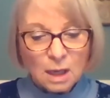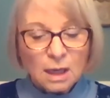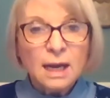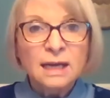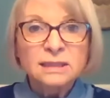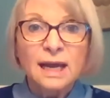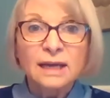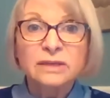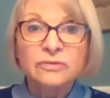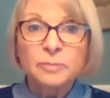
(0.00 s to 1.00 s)

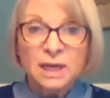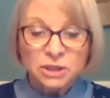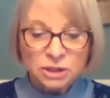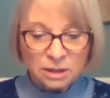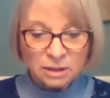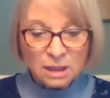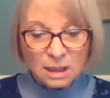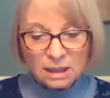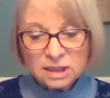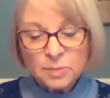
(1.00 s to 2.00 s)
Contact information
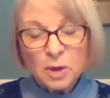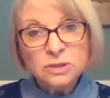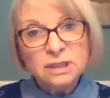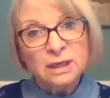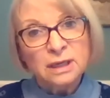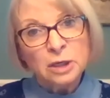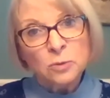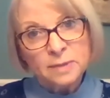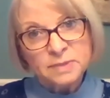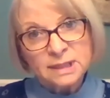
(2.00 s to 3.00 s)
is posted on our
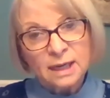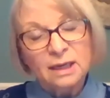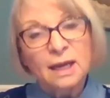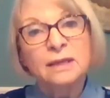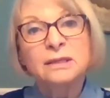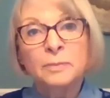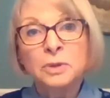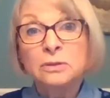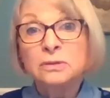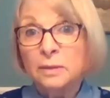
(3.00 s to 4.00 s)
website at
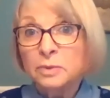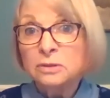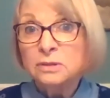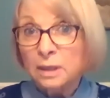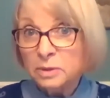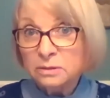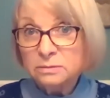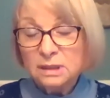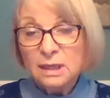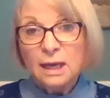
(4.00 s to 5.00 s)

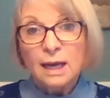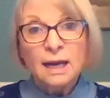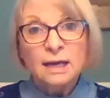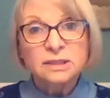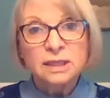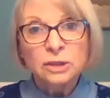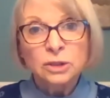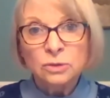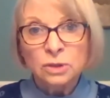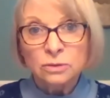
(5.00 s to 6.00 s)

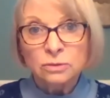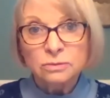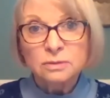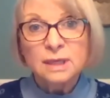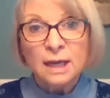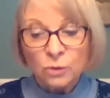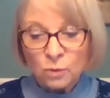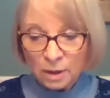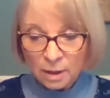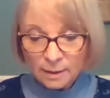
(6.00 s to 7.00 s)

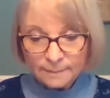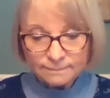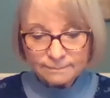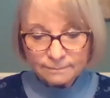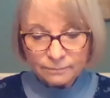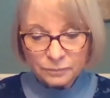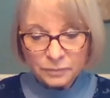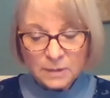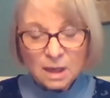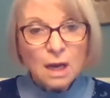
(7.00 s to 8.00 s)
www.acketinguu.org.
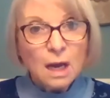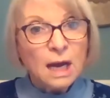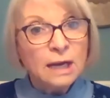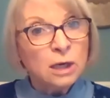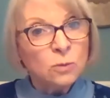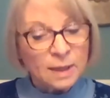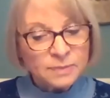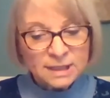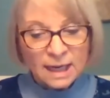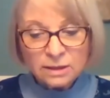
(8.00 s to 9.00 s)
On our
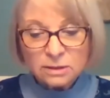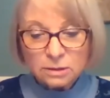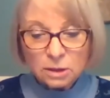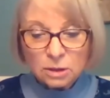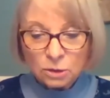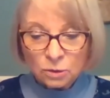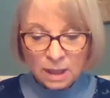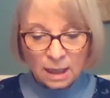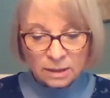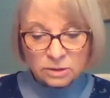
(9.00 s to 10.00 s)
website, you
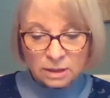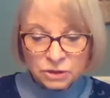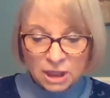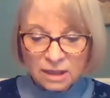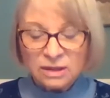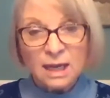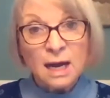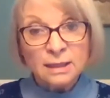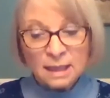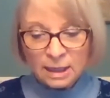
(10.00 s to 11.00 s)
can check the
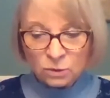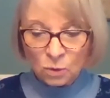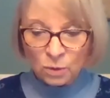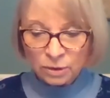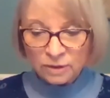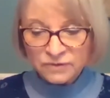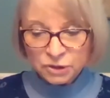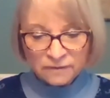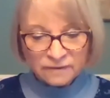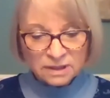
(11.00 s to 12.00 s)
online order of
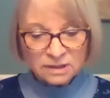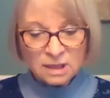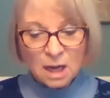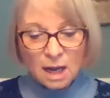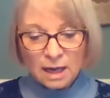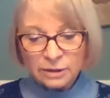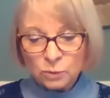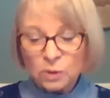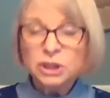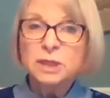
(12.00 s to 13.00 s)
service on the
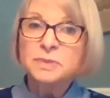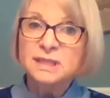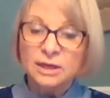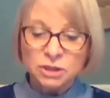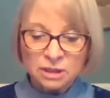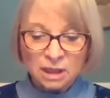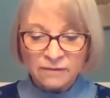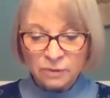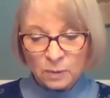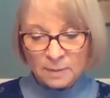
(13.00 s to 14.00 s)
worship section
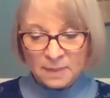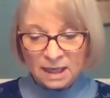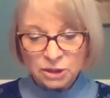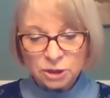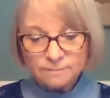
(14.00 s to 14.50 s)
of the webpage.